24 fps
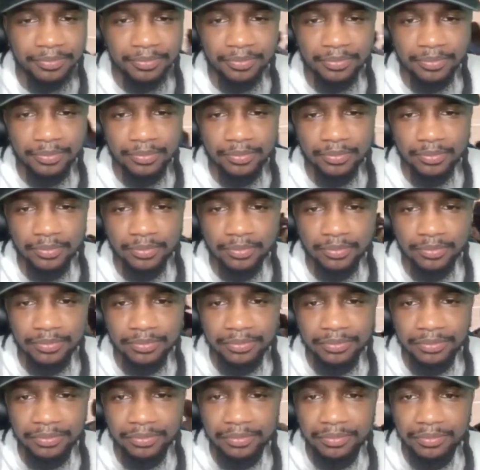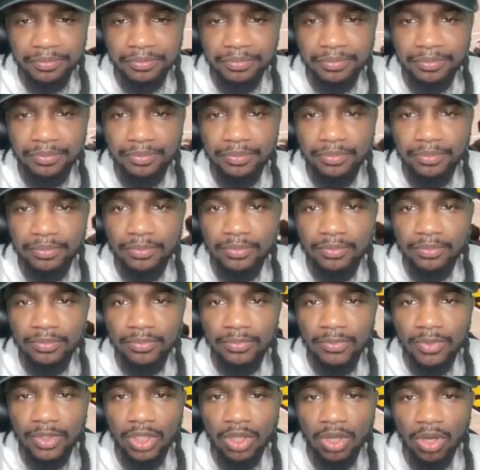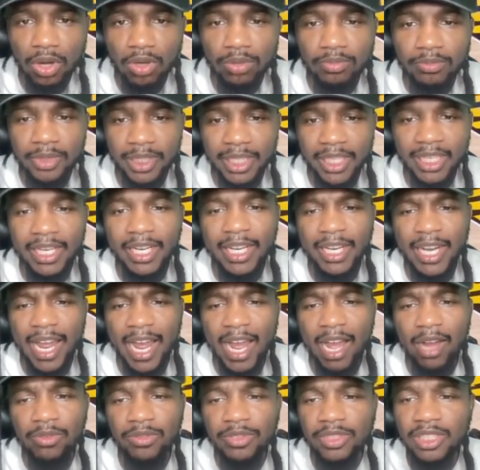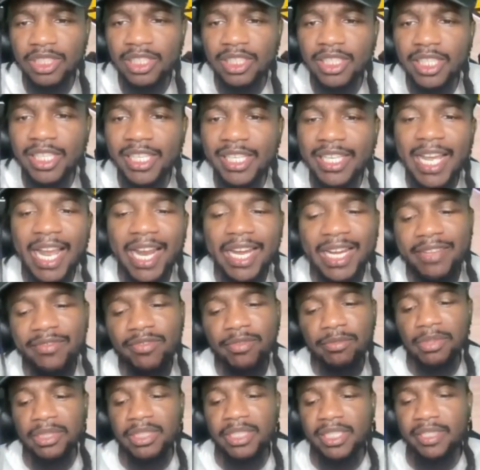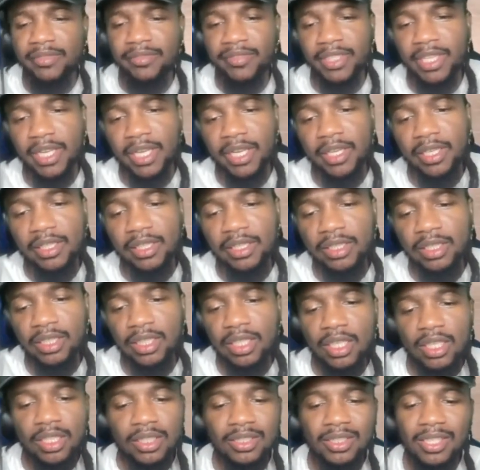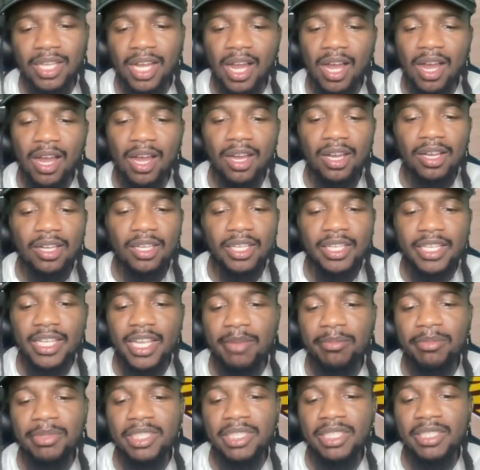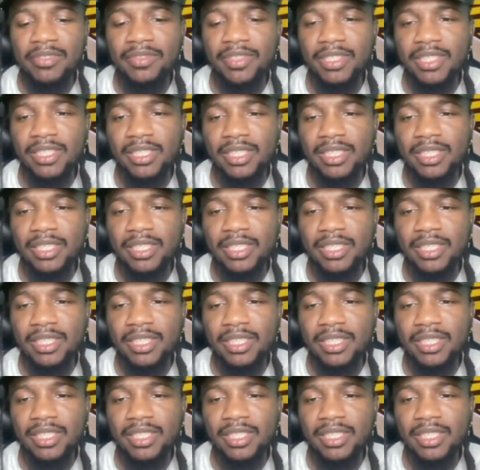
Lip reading: the floor to Jaylen. Take it to the hole. Oh, get it out. He ain't even believing that. Nah, he ain't believing his